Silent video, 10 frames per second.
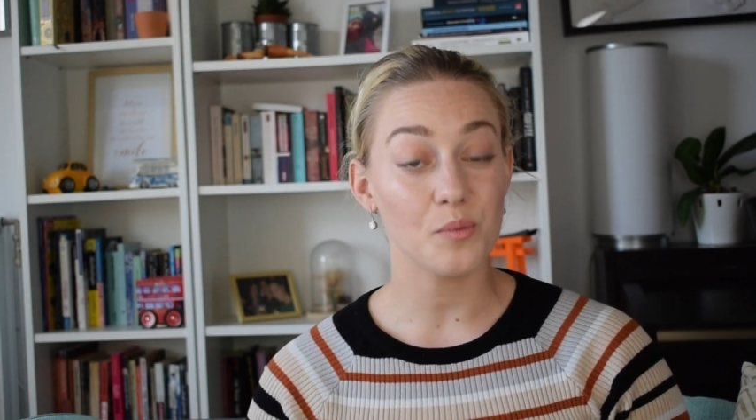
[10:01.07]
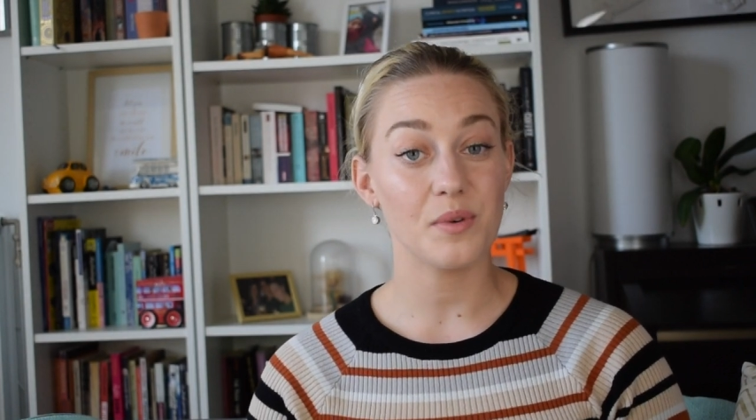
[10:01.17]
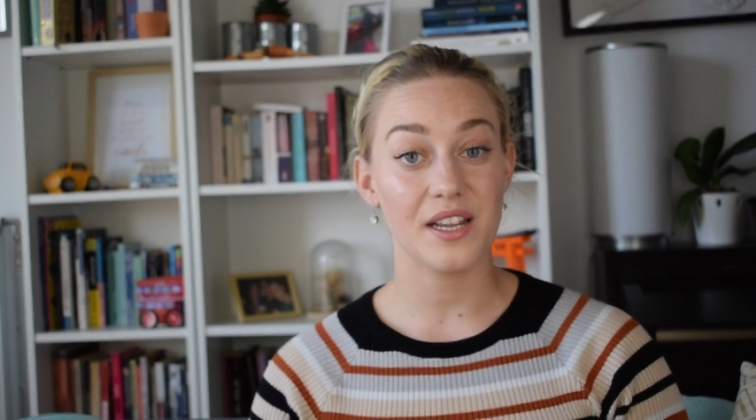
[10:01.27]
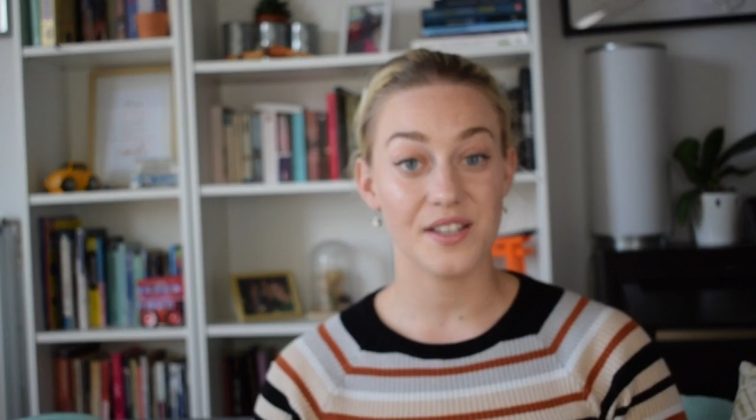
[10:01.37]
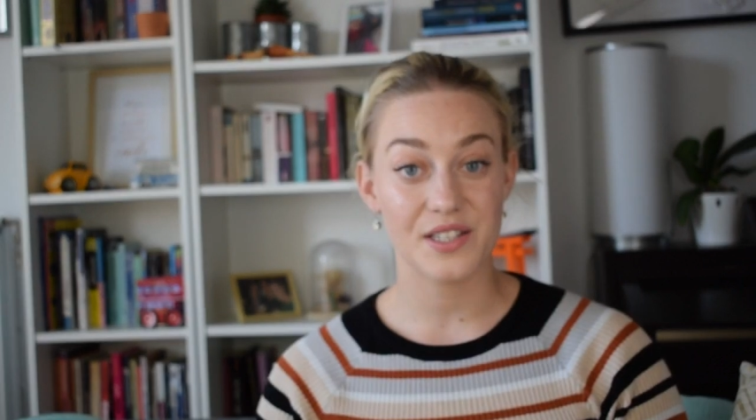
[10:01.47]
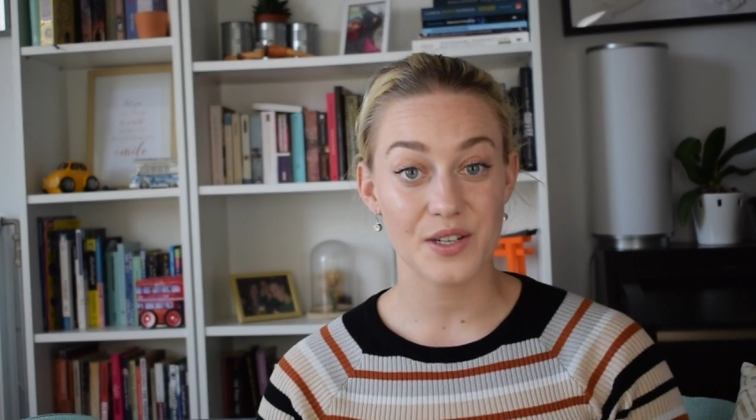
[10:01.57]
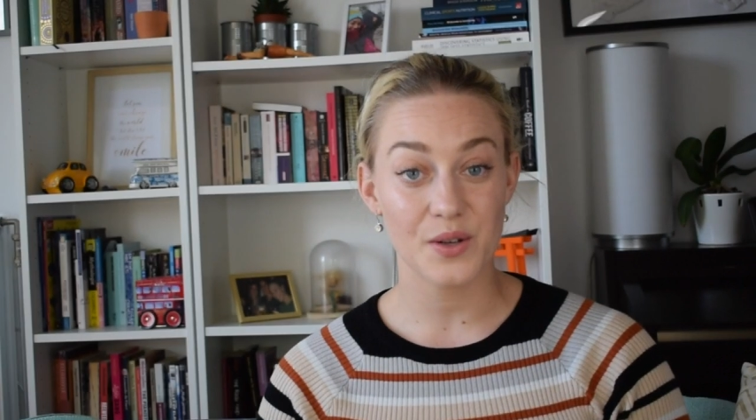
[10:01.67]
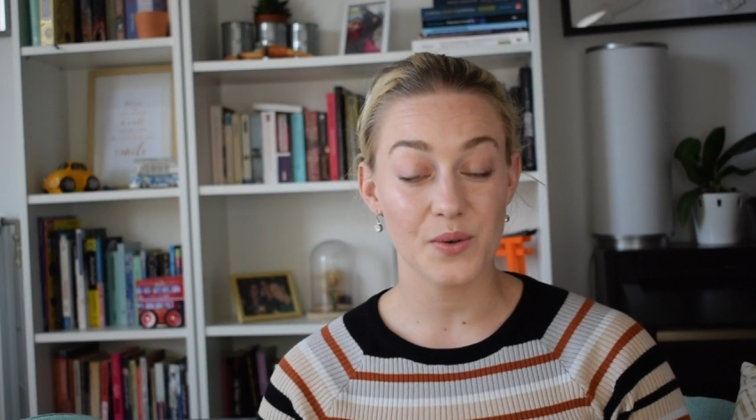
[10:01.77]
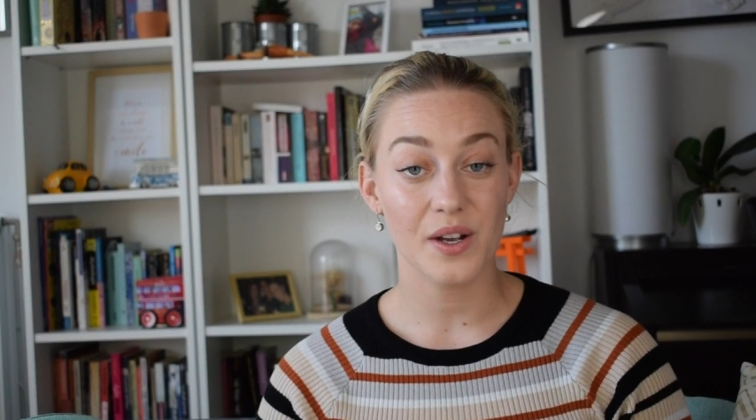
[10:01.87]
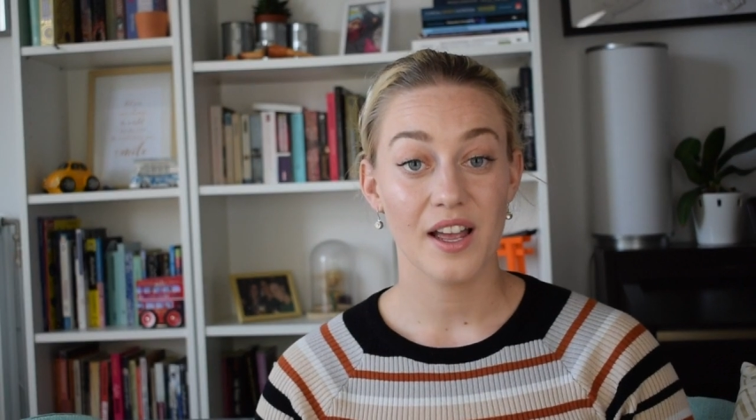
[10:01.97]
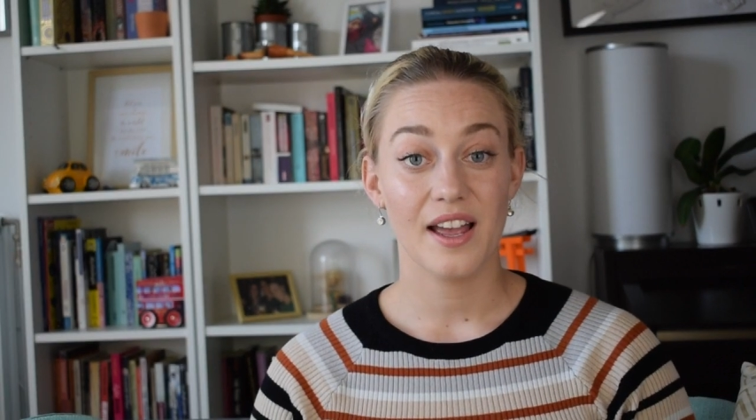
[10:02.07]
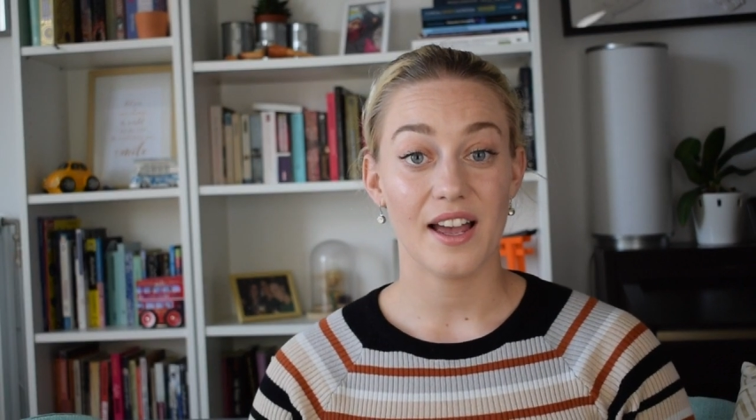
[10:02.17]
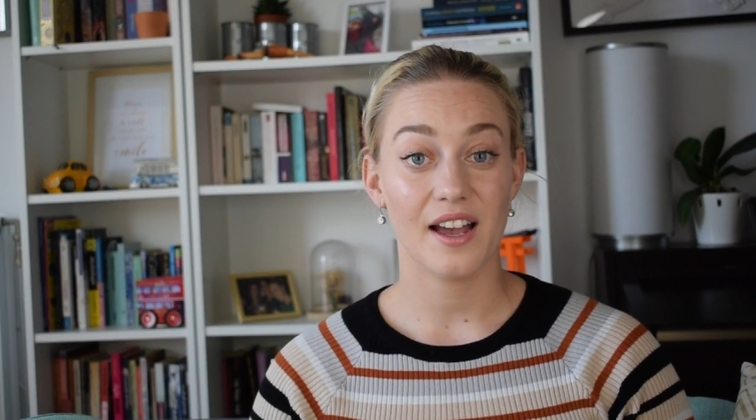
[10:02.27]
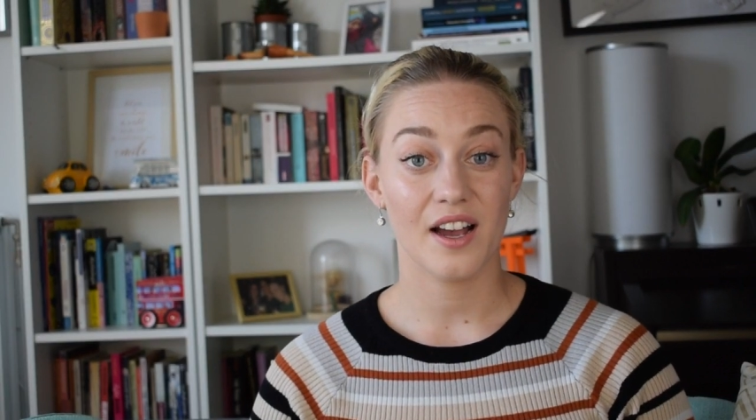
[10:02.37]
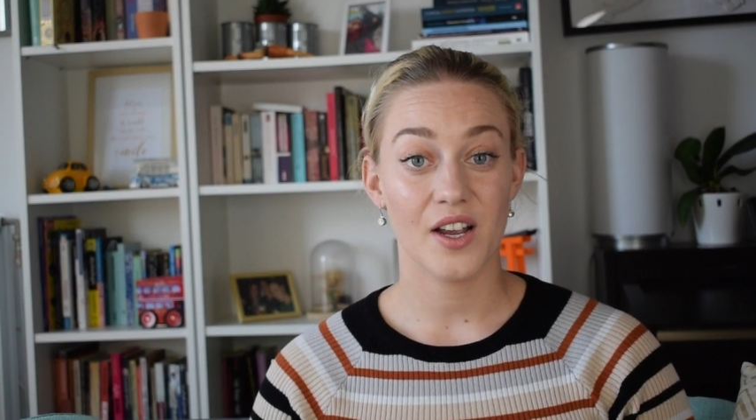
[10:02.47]
please do.
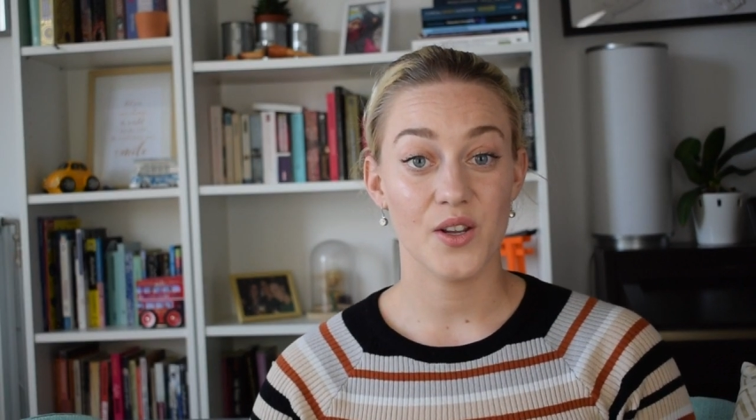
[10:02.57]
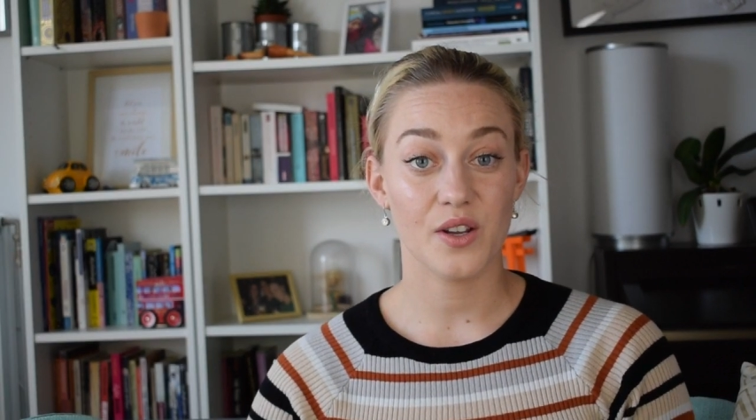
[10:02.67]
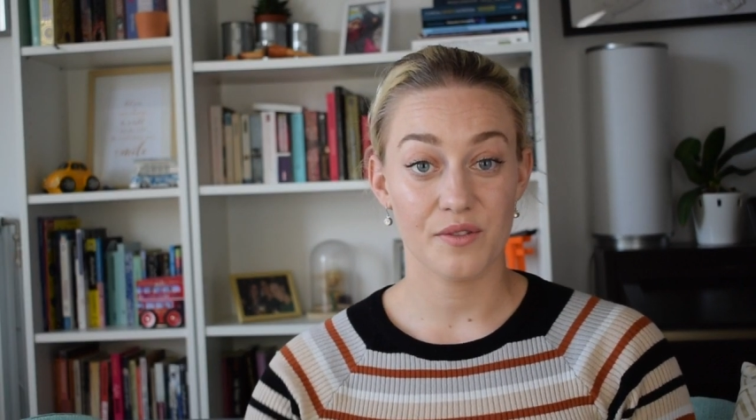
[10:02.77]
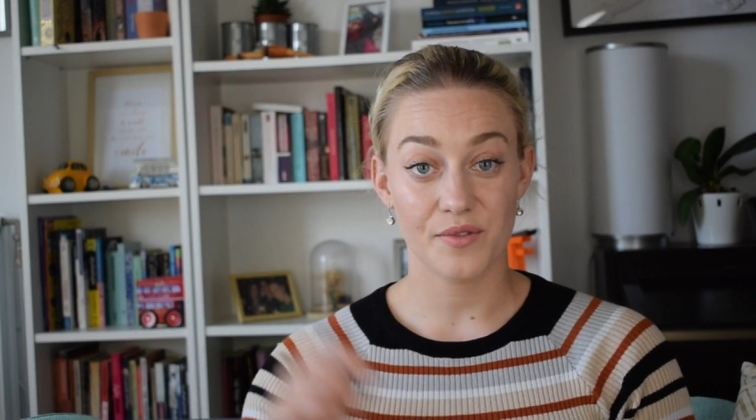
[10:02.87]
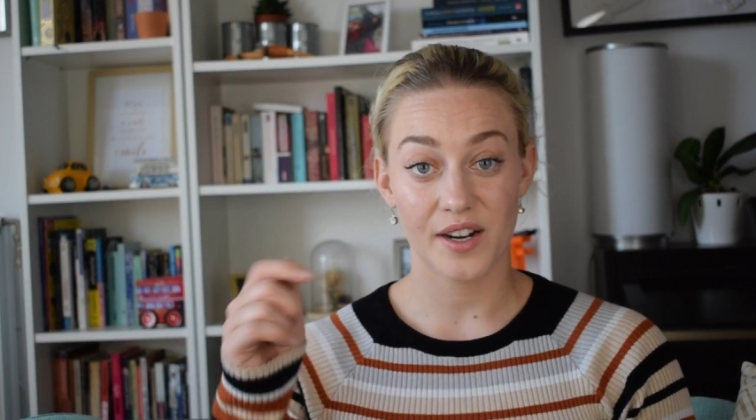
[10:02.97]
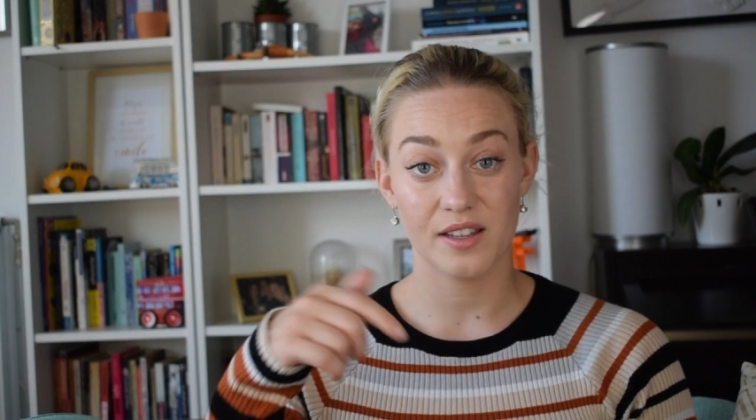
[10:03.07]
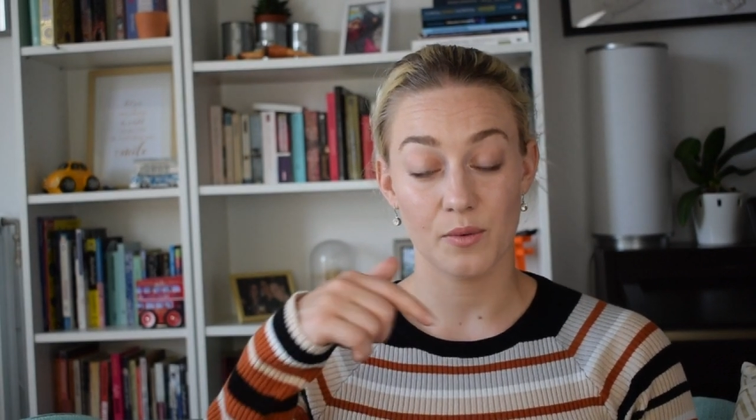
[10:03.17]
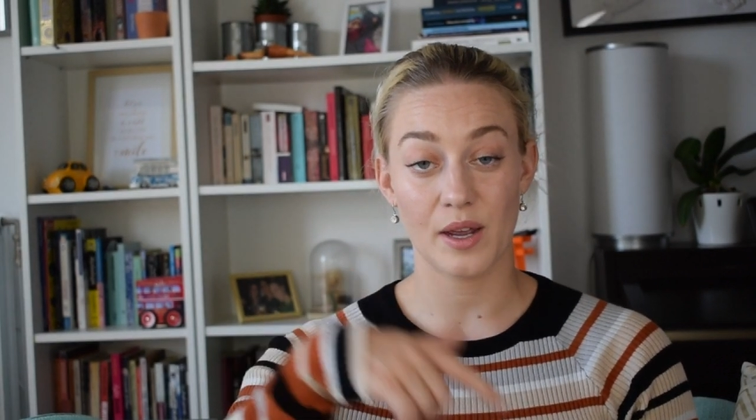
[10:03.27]
You can find the